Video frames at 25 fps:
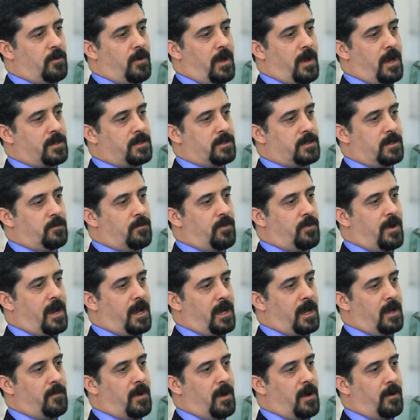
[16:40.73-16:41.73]
actually
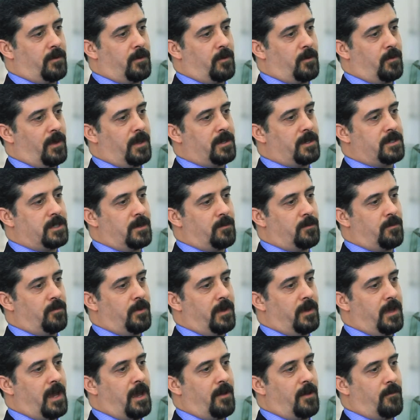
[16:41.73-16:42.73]
brag about the relationship
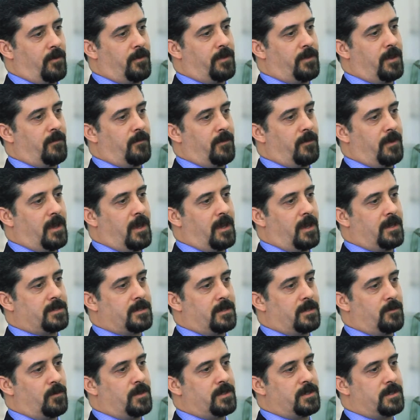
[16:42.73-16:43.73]
we have with MVS
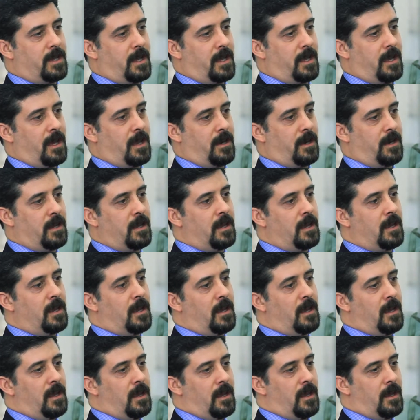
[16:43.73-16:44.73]
and wish they had
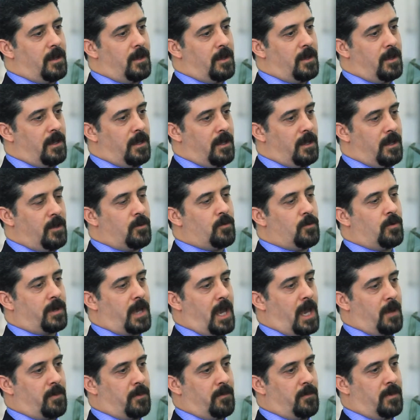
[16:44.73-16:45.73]
equal
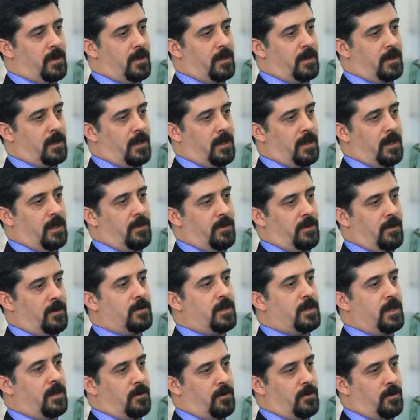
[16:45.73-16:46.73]
capability in their
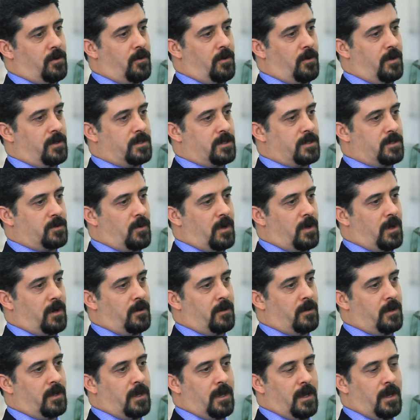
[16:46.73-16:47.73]
territories as well.
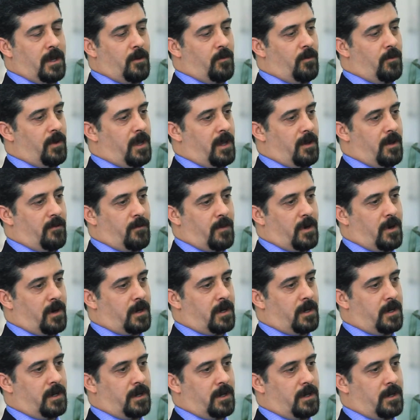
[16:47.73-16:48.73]
We have
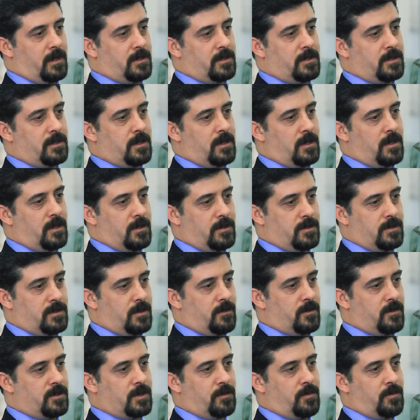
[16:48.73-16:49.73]
marketing and
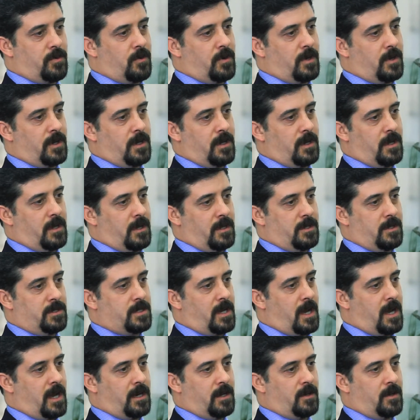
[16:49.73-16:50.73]
service support in
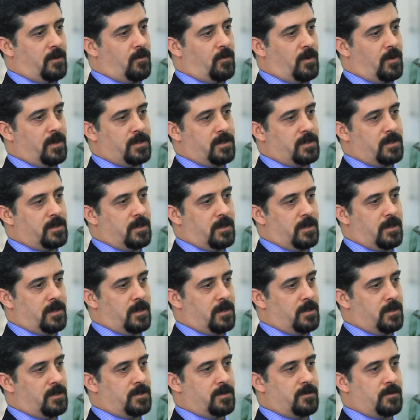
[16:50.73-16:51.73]
China, which
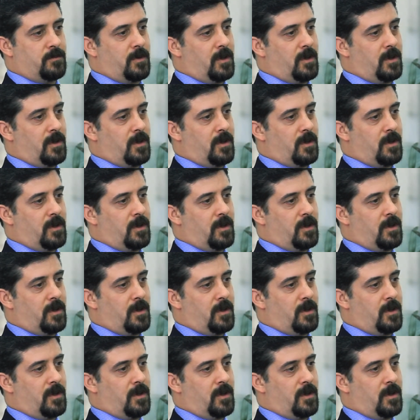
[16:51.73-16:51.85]
is